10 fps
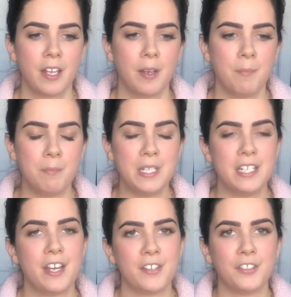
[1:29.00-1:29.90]
me
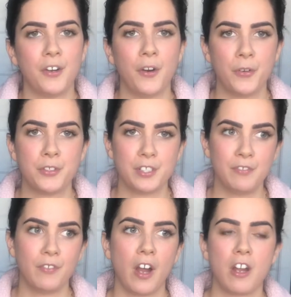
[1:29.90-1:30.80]
as a host
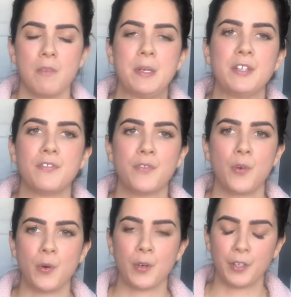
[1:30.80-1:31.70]
environment
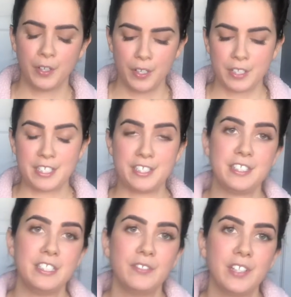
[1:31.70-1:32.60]
for
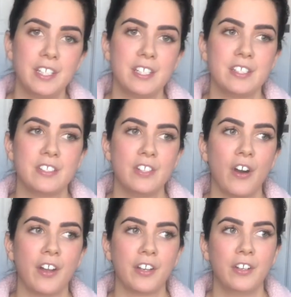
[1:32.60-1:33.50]
conceiving is
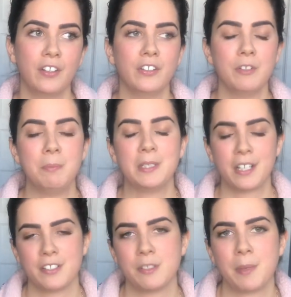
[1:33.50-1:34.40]
not good
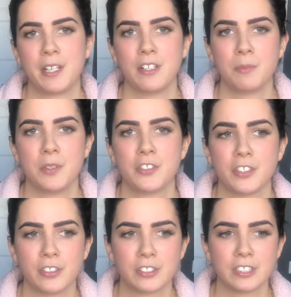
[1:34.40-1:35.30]
because of my
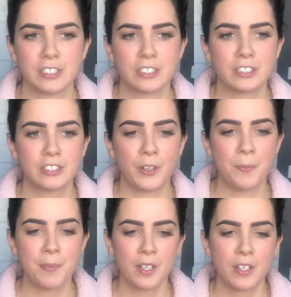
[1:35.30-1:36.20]
endometriosis. So
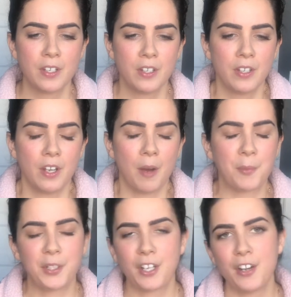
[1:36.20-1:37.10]
I'm
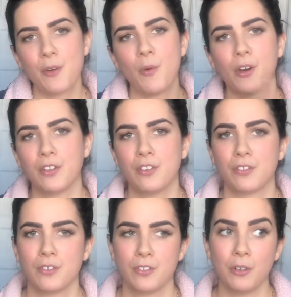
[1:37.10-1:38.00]
going to kind of walk you
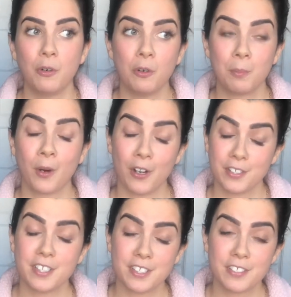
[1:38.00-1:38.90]
through the whole
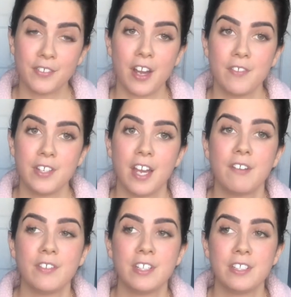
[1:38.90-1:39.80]
process of IVF.
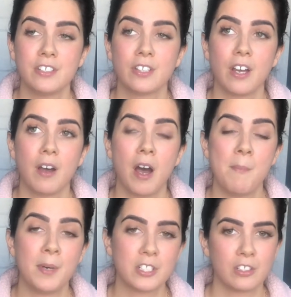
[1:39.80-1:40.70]
It is a
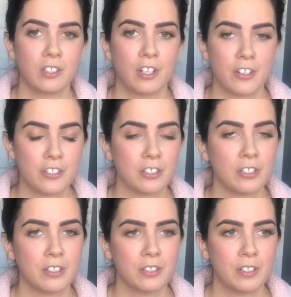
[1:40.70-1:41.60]
much
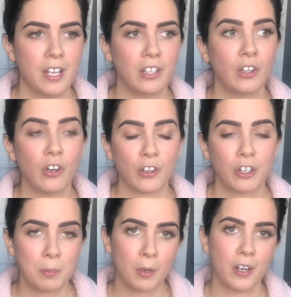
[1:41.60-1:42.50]
larger and longer
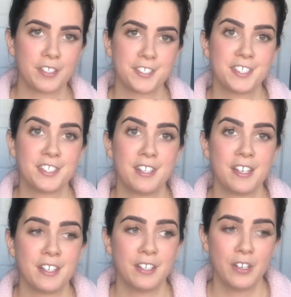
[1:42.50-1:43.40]
process
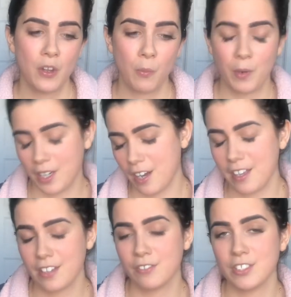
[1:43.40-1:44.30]
than what I
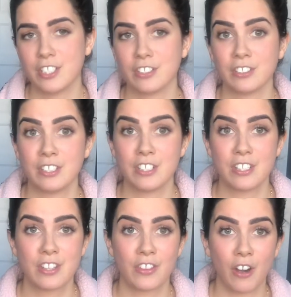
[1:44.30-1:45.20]
had originally
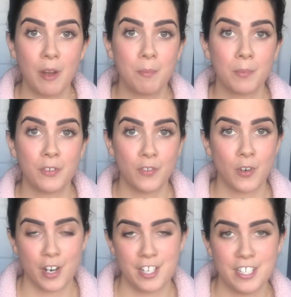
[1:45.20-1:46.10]
thought
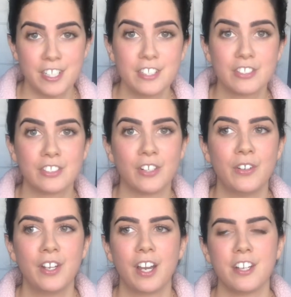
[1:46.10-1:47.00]
before I did it. So
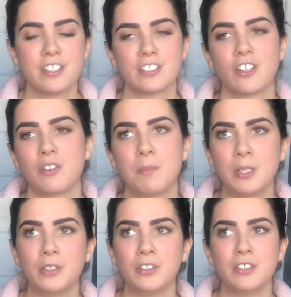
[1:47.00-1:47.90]
I just thought it'd be
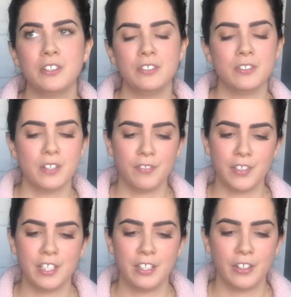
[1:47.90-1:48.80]
good to do a
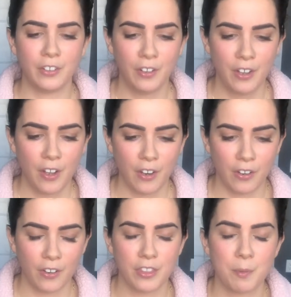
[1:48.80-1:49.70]
video
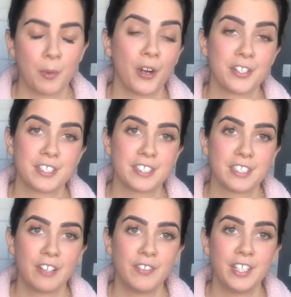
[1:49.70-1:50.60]
on the process
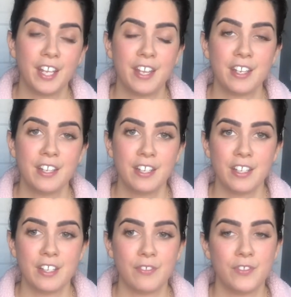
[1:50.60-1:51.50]
of it. And
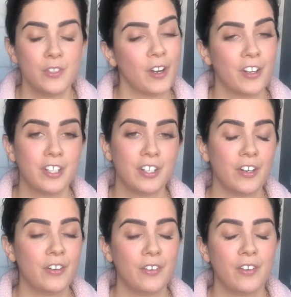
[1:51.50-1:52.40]
if you already
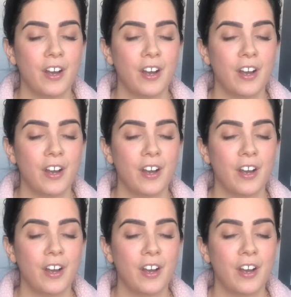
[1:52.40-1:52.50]
know,